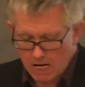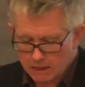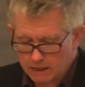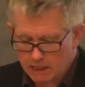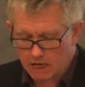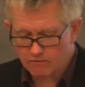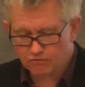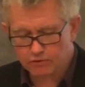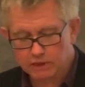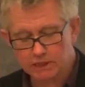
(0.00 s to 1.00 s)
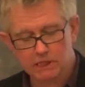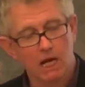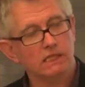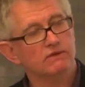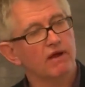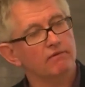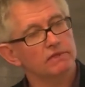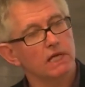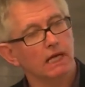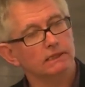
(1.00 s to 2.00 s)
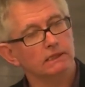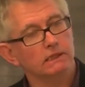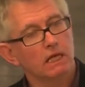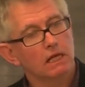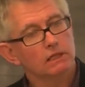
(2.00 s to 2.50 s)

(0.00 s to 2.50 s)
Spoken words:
that come from the desires of advertisers